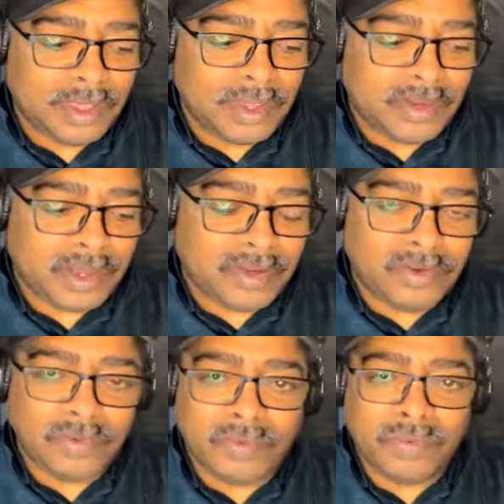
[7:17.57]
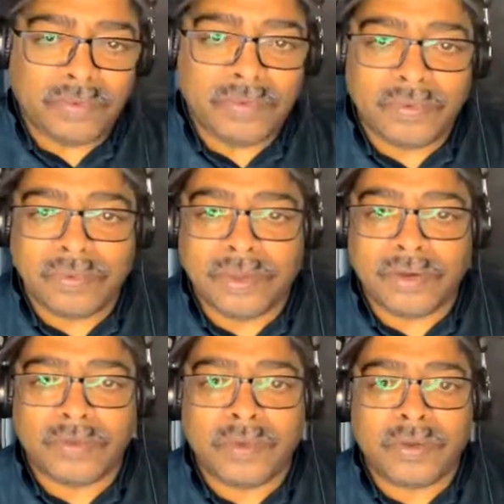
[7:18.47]
he sent you,
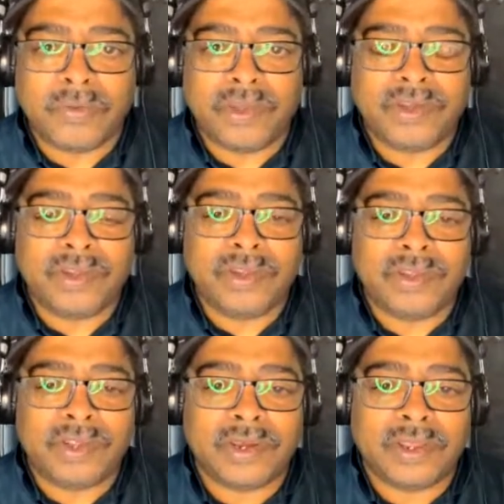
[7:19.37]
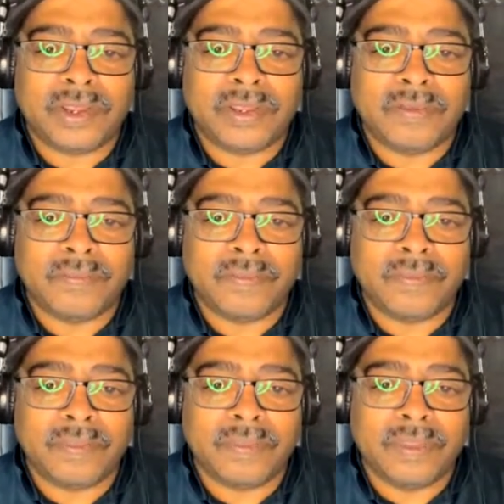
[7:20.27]
well wishes, and I
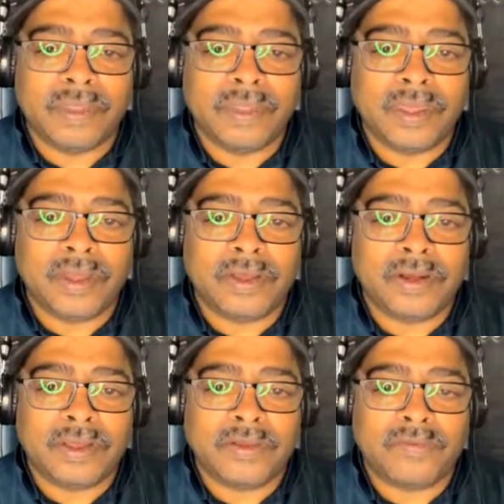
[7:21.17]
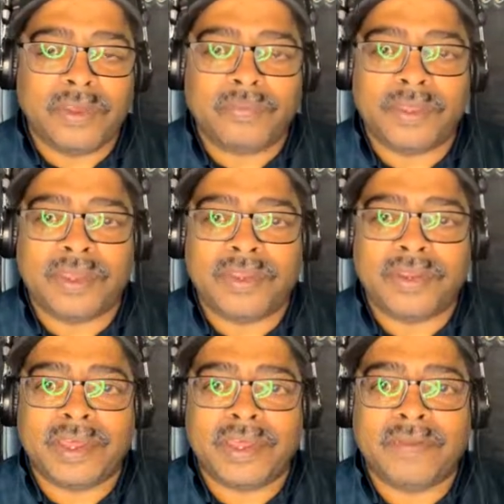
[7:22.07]
heard on the replay
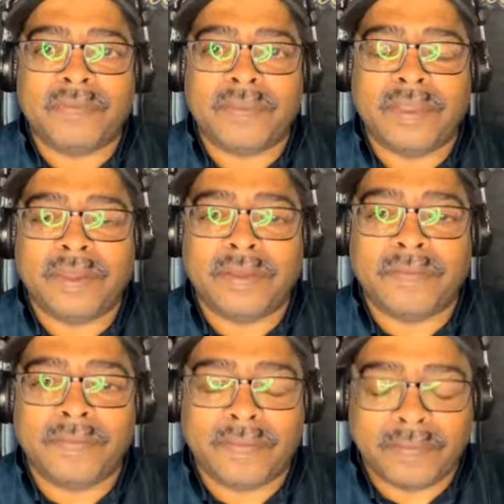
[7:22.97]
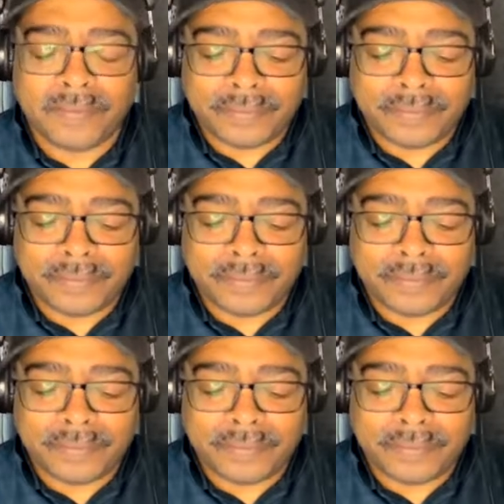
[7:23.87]
today. Um,